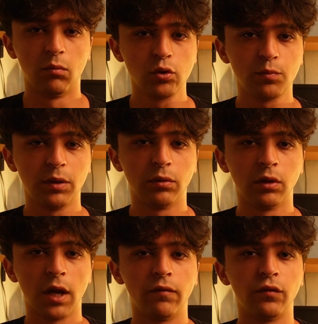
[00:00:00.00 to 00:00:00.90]
Most people
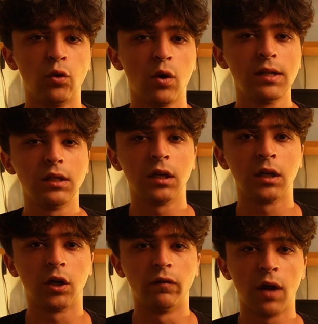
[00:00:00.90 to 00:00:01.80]
have no idea
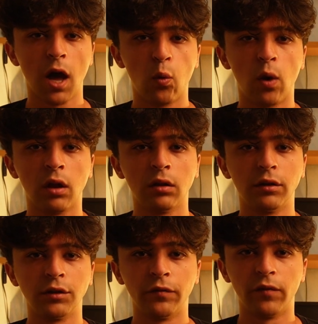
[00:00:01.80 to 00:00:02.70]
of how well
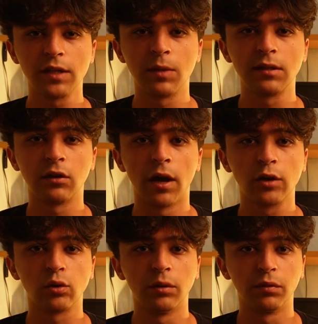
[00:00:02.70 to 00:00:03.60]
their investments are
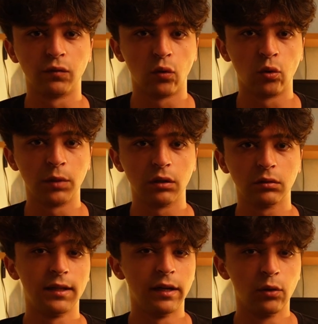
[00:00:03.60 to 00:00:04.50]
actually performing.
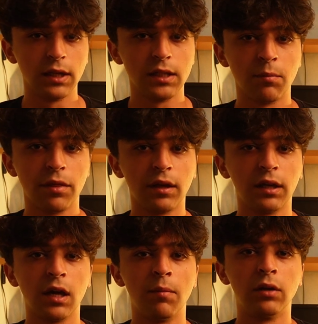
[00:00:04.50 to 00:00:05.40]
They look at them
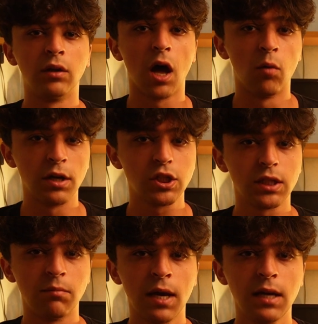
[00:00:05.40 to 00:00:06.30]
thinking about how much
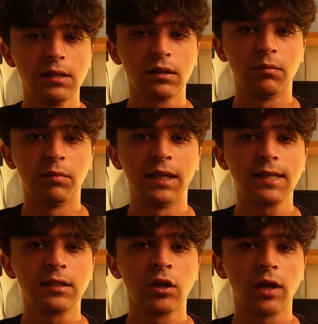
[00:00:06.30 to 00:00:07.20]
they made, but
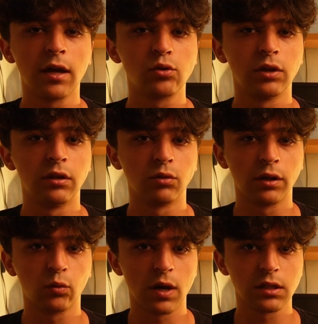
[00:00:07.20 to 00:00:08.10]
that's not actually the
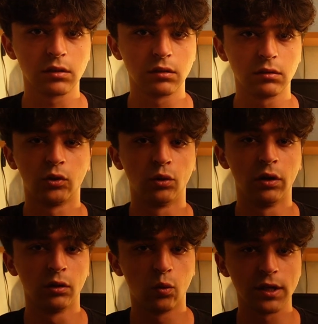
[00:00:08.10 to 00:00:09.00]
right question. The
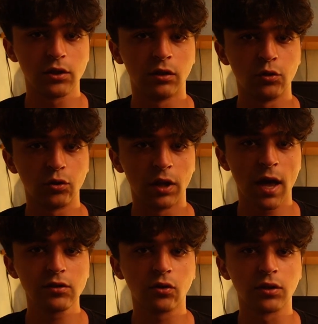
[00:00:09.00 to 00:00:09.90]
real question you should
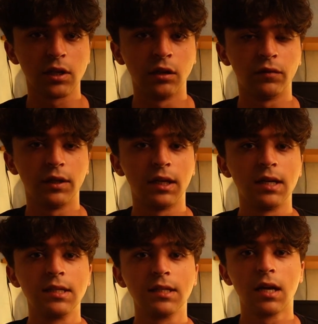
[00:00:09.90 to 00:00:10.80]
ask yourself
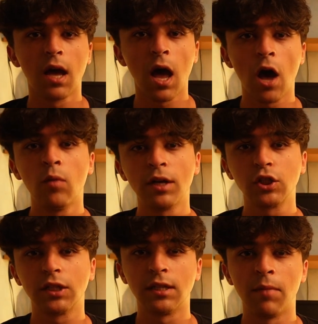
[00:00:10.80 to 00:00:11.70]
is, how
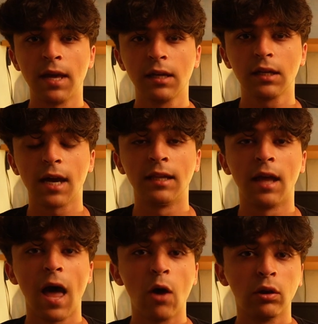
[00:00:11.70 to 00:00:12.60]
much did I make and
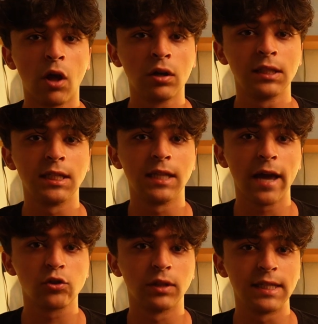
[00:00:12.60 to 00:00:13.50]
how long did it
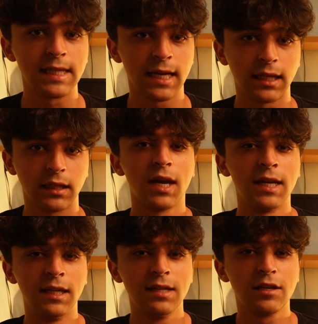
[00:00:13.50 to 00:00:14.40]
actually take?
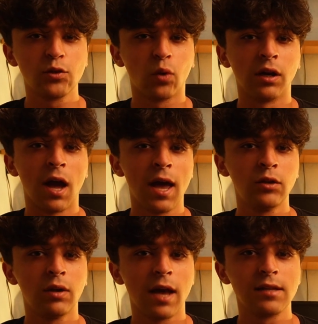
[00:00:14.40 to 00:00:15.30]
And this is where
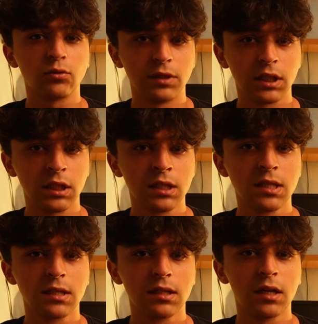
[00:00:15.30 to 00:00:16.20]
annualized
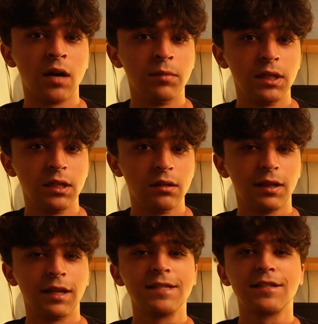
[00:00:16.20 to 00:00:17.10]
returns come in.
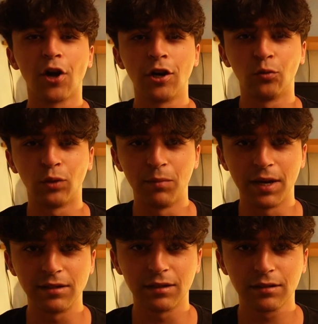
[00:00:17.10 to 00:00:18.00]
Let's start with the
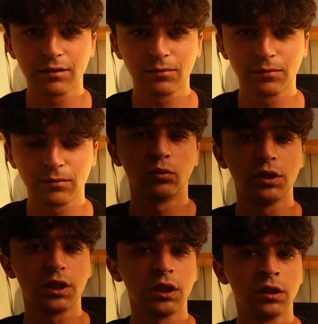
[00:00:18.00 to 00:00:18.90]
basics.
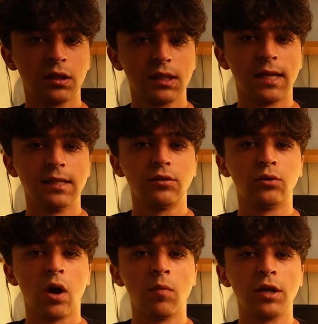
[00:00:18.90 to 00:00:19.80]
Return tells
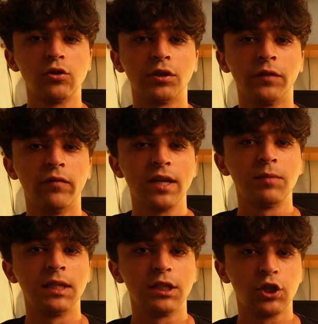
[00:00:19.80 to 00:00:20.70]
you how much your
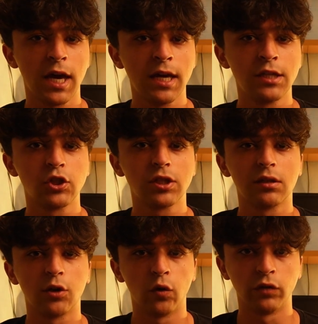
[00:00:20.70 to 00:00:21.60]
investment changed
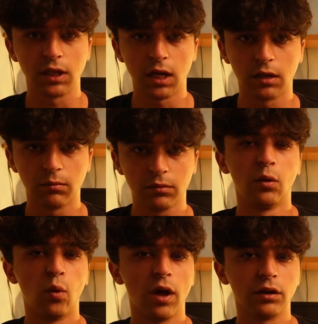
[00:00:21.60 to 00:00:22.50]
over time,
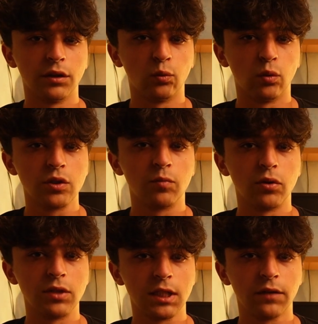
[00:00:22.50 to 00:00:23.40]
whether it was
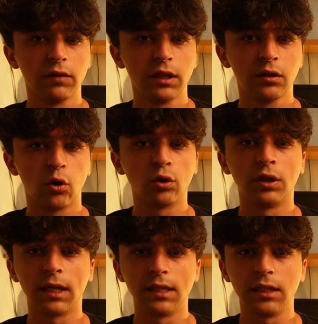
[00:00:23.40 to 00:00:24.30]
positively or
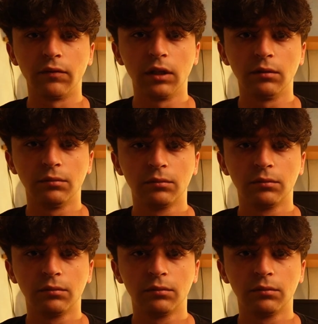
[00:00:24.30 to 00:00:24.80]
negatively.